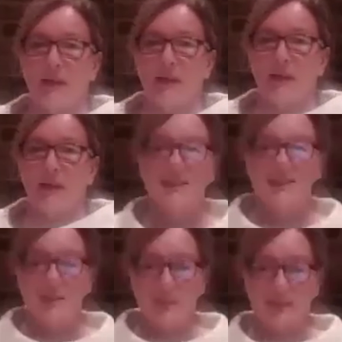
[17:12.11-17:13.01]
Rest your
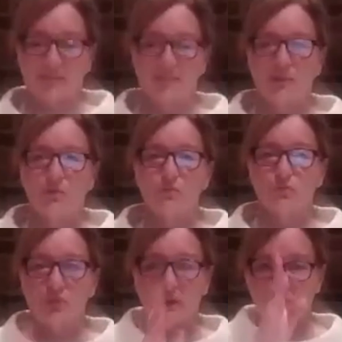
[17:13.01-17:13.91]
hands in the middle.
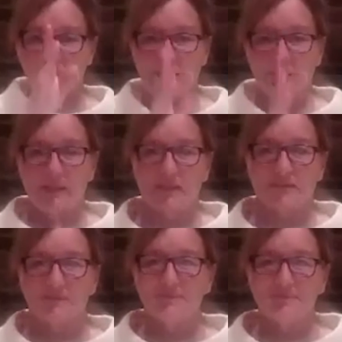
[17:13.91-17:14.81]
Refine middle.